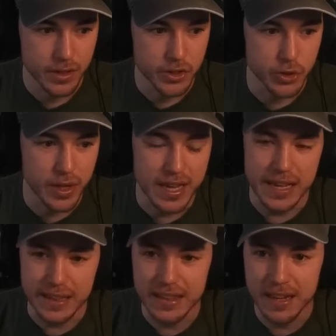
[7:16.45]
Do they
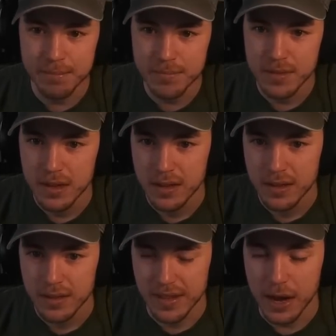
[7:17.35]
eat them?
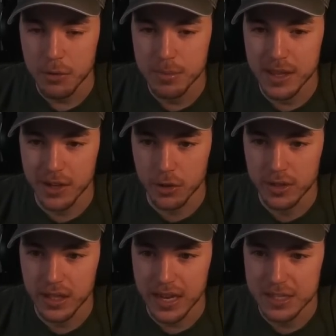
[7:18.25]
That would be the
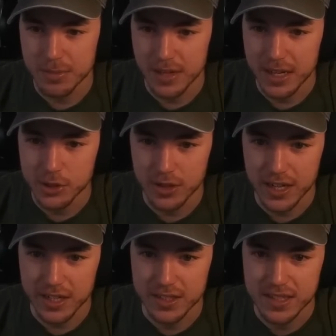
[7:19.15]
only explanation that
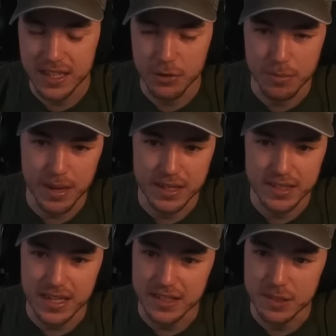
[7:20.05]
I could see that would make
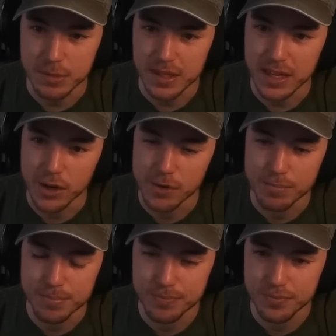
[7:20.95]
sense, but they are
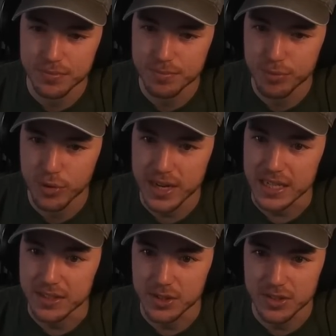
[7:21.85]

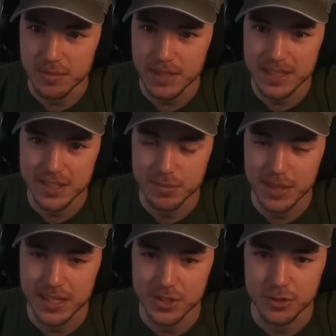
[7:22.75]
pretty. So something tells me
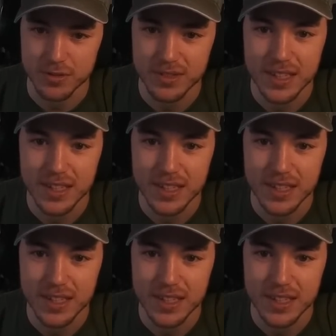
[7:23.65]
these are